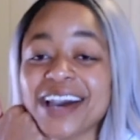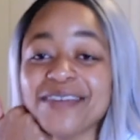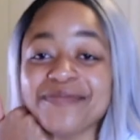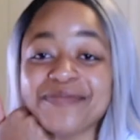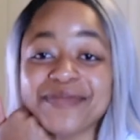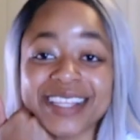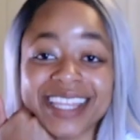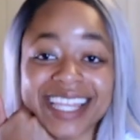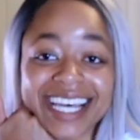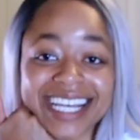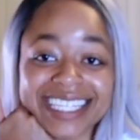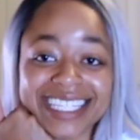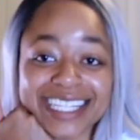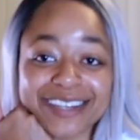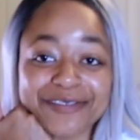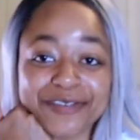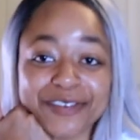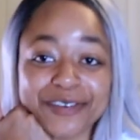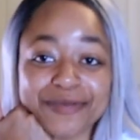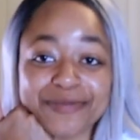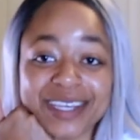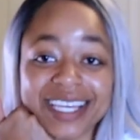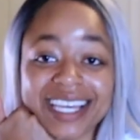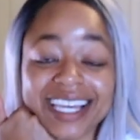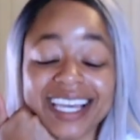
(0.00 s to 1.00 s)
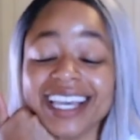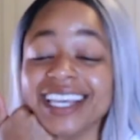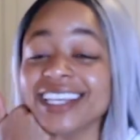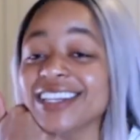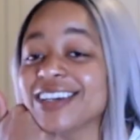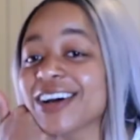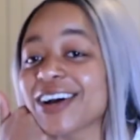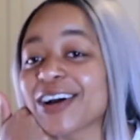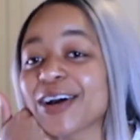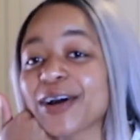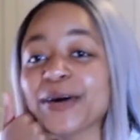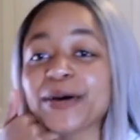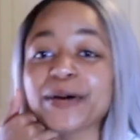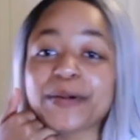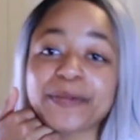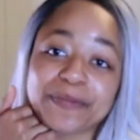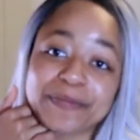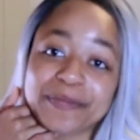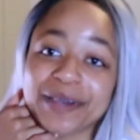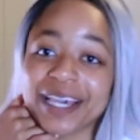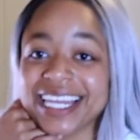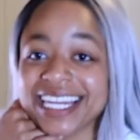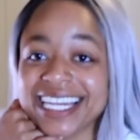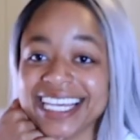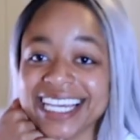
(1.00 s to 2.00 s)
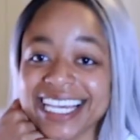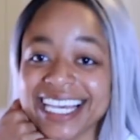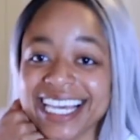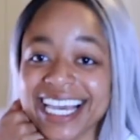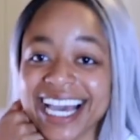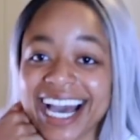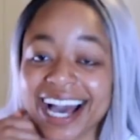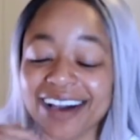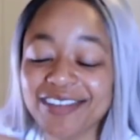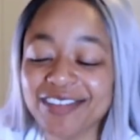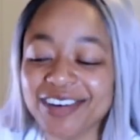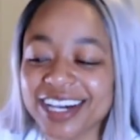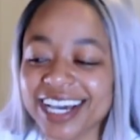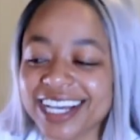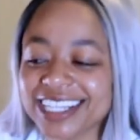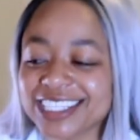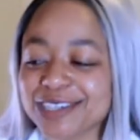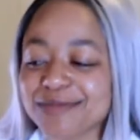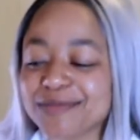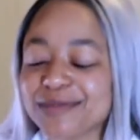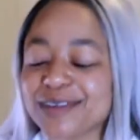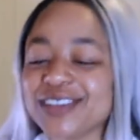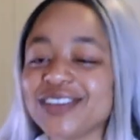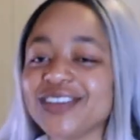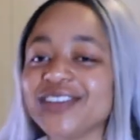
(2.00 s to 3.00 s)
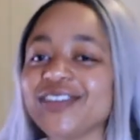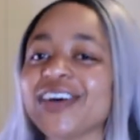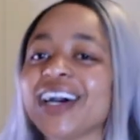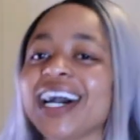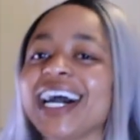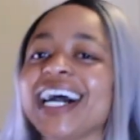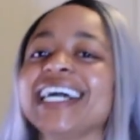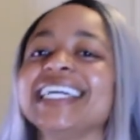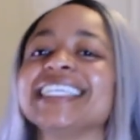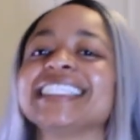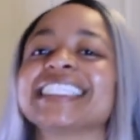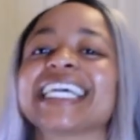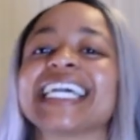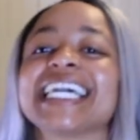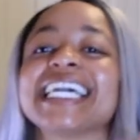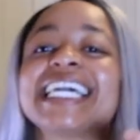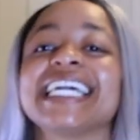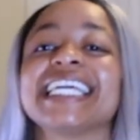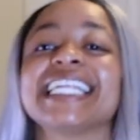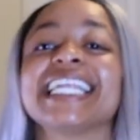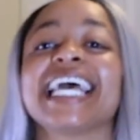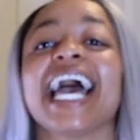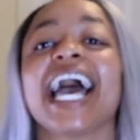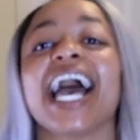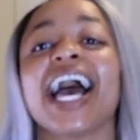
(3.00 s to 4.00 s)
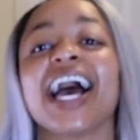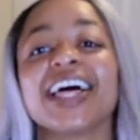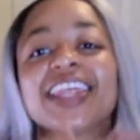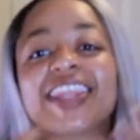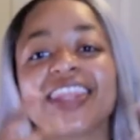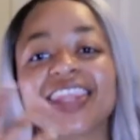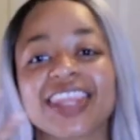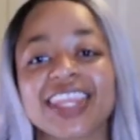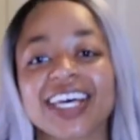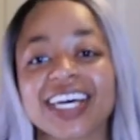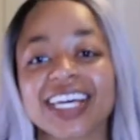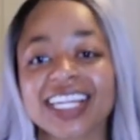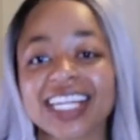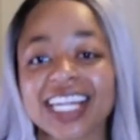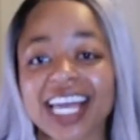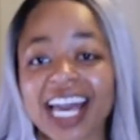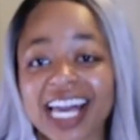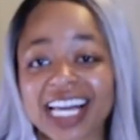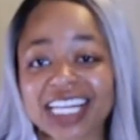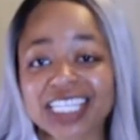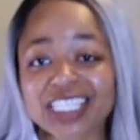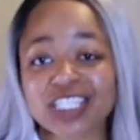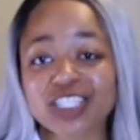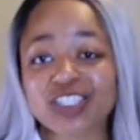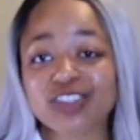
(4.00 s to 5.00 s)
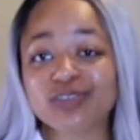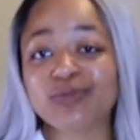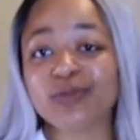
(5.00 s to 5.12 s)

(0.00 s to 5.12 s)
But that's it for me, your girl Penny. I will catch up with you guys in the next